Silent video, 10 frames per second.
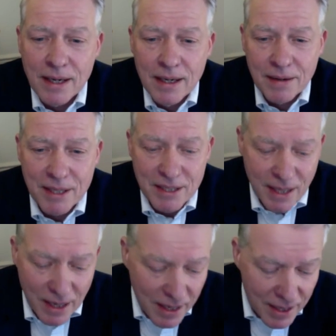think
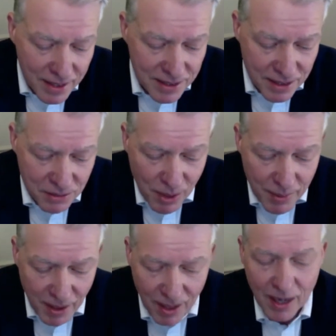it's where we
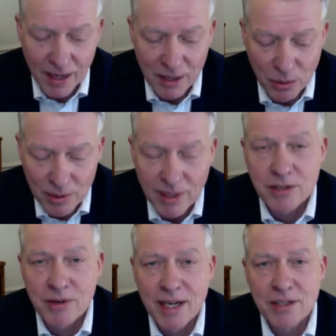are. I called it a
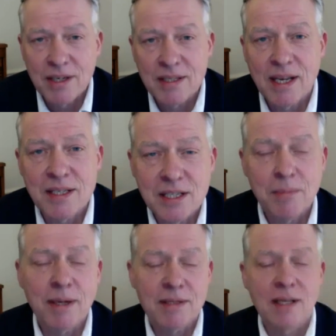tragic necessity
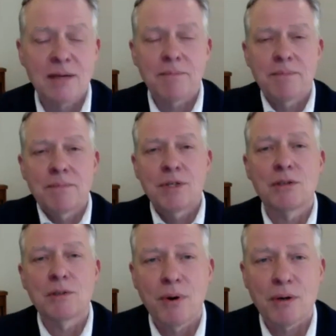because I think due to
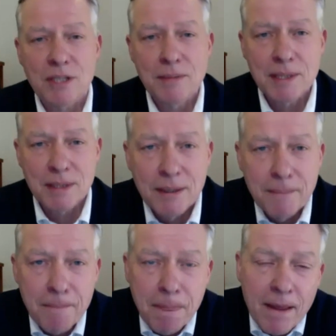proximity,
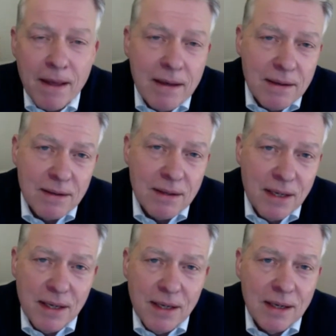
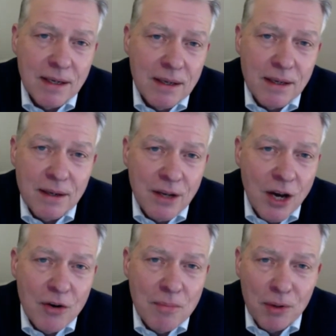
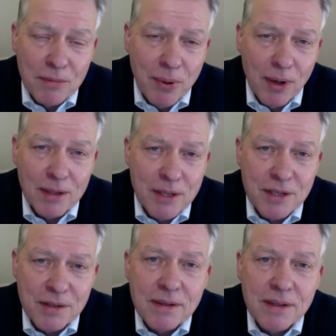no modern
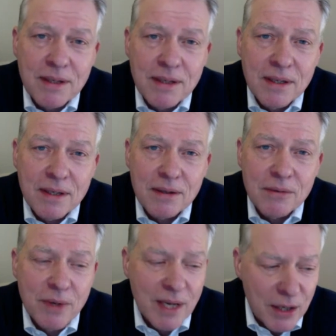politician
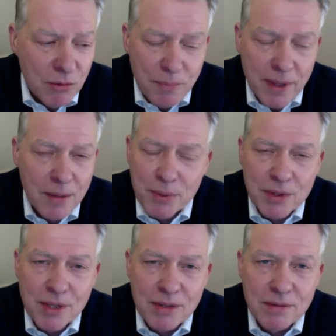really would be in a
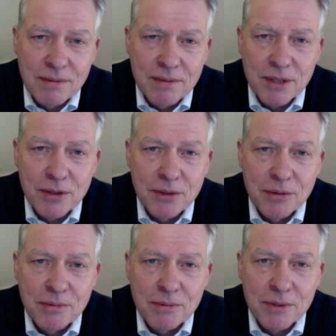position
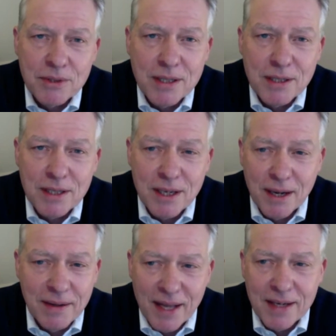to resist it. And I
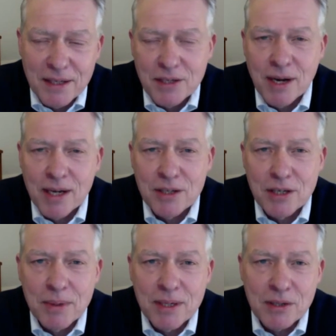think that is a tragedy,
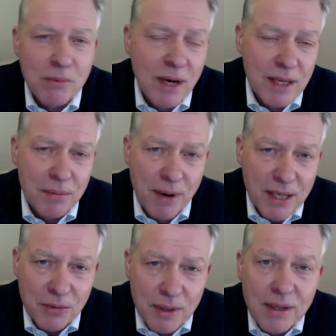but it's the way the
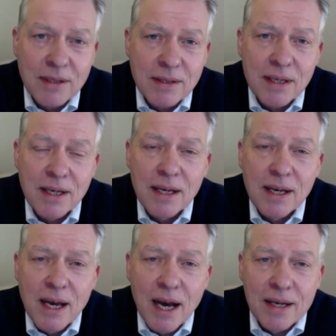press works,
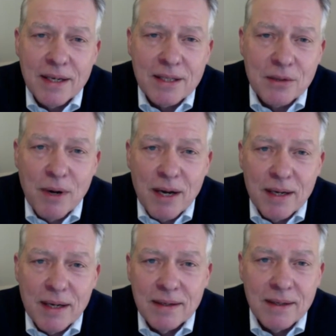and it's the way